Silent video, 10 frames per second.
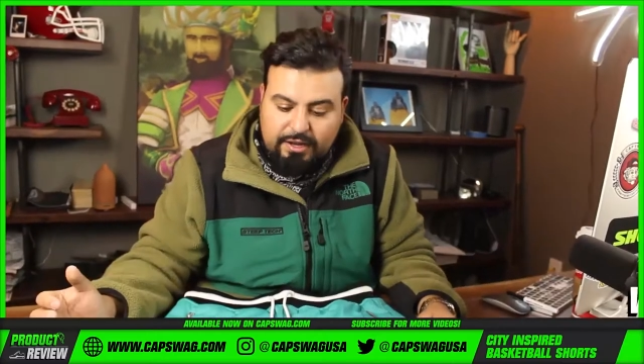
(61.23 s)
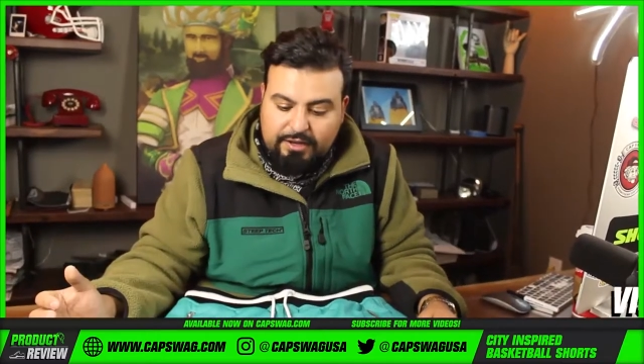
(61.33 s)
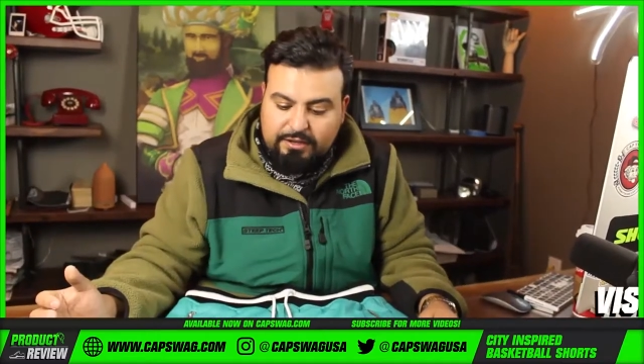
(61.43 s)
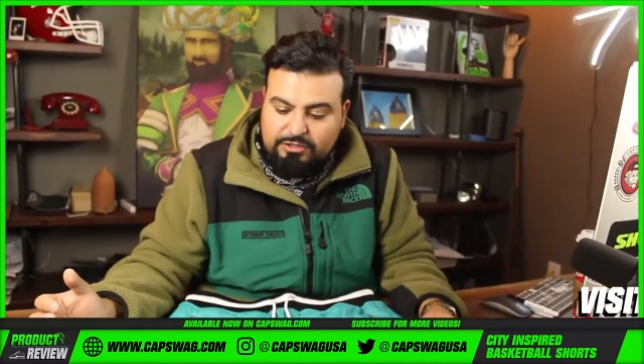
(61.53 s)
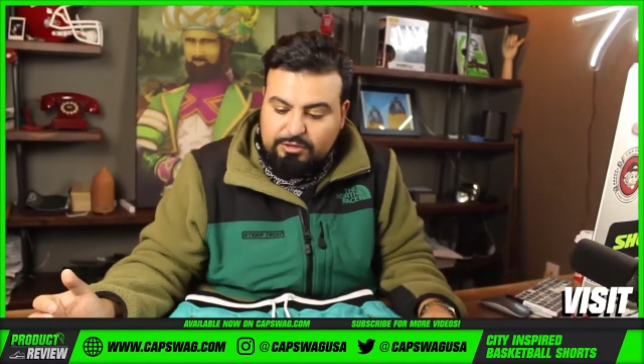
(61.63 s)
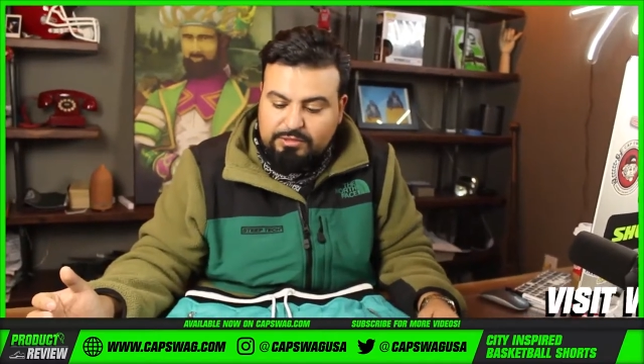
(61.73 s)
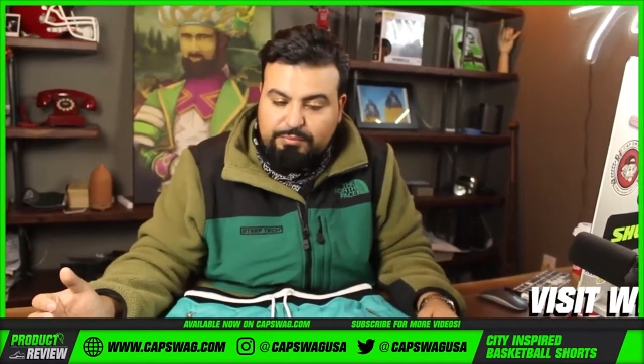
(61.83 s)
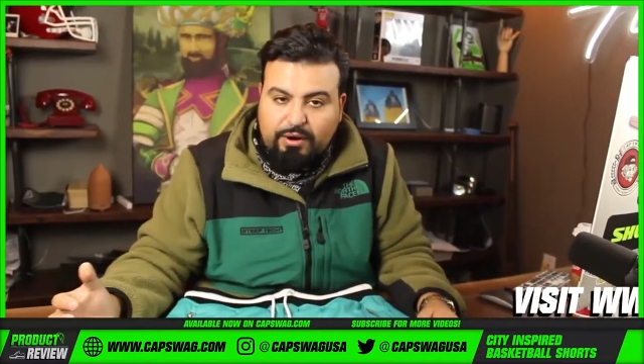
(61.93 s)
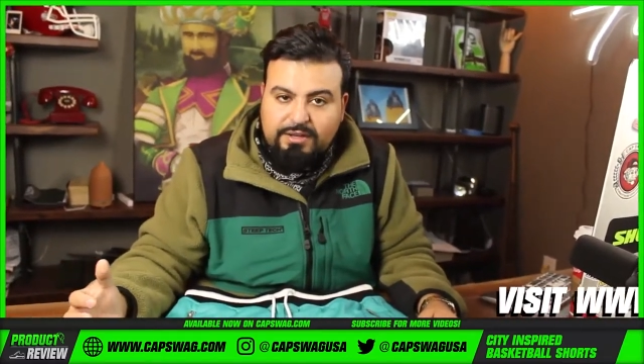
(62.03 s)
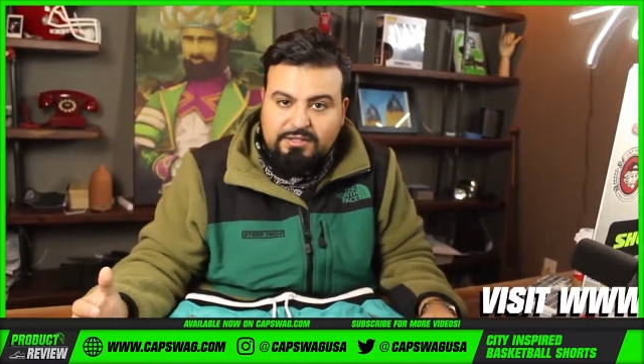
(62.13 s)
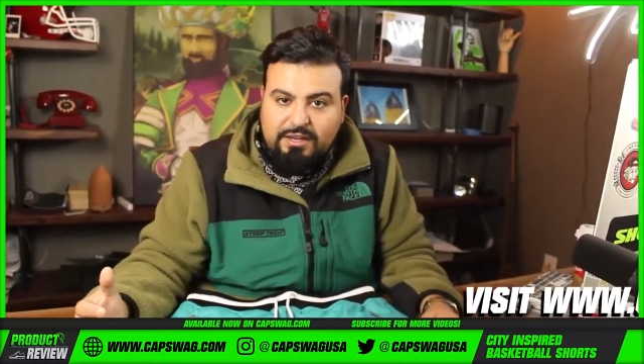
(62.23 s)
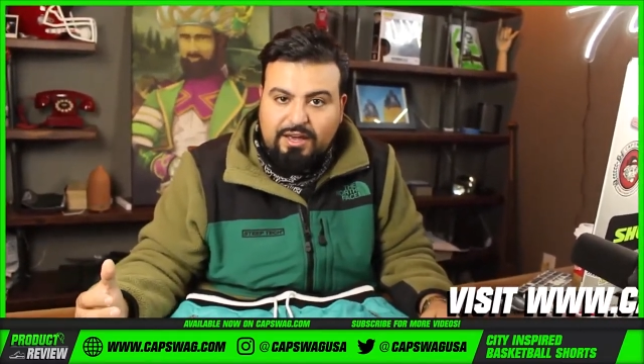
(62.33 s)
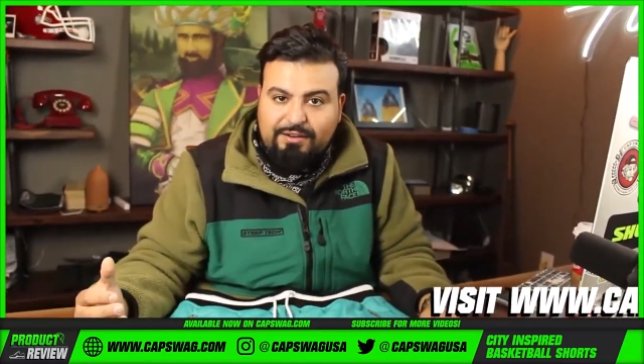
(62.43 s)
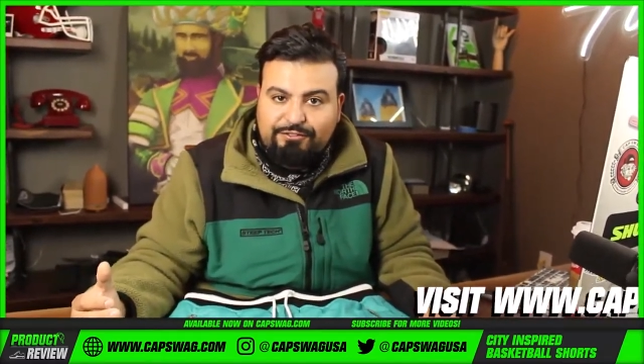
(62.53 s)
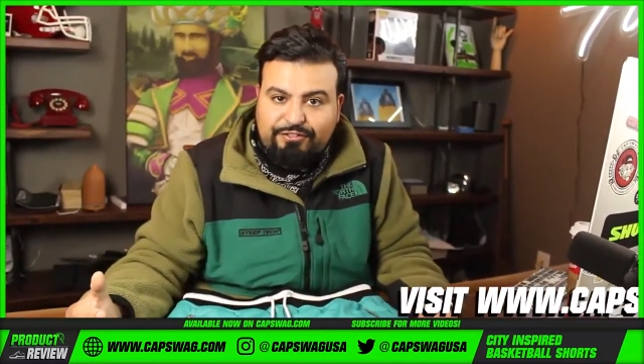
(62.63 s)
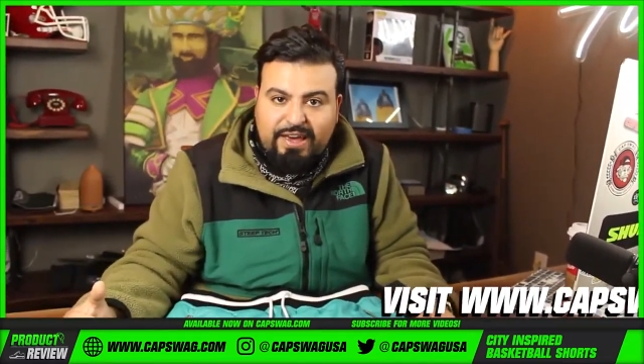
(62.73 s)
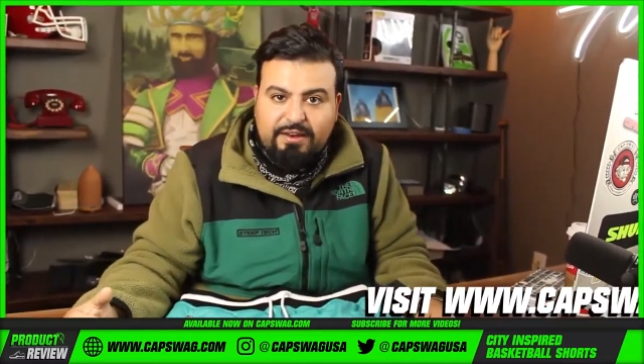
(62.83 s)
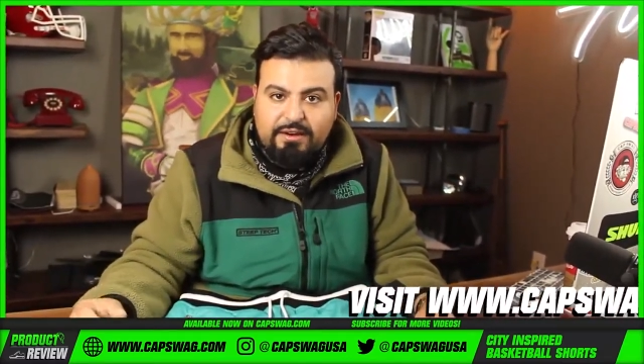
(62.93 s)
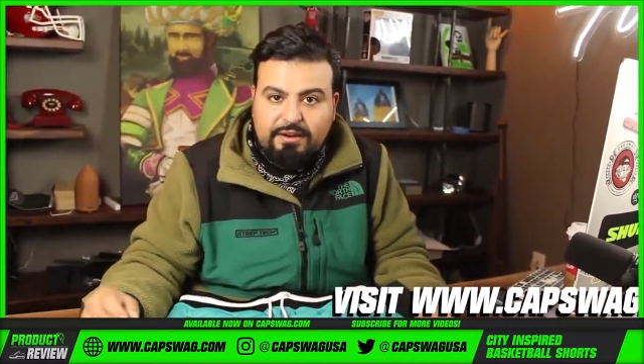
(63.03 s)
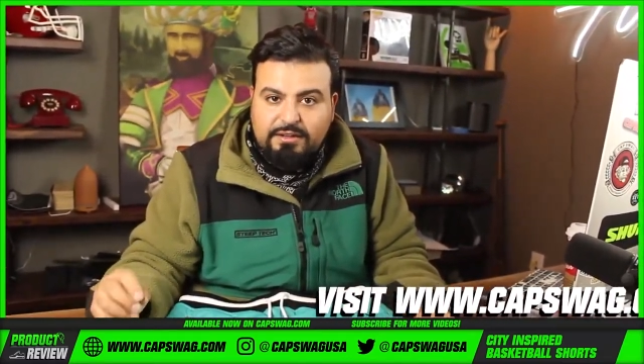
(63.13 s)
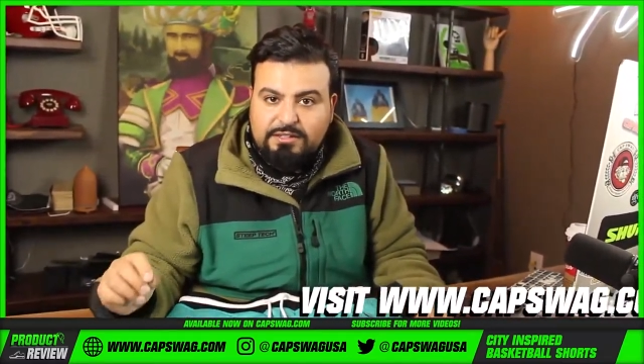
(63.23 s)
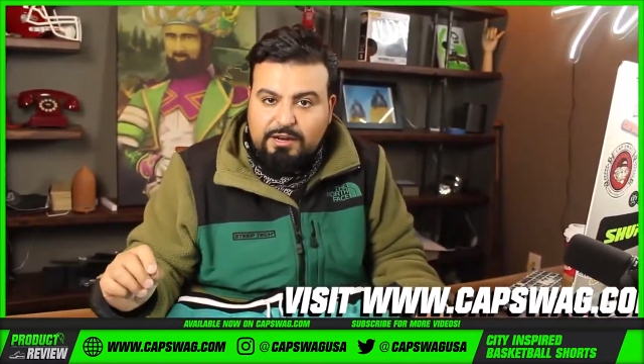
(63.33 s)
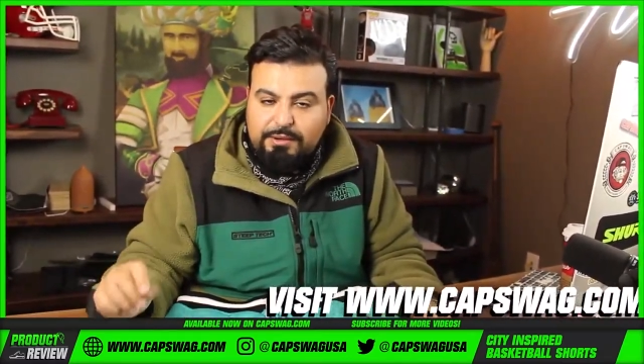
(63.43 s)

And in terms of pricing and fit, there's going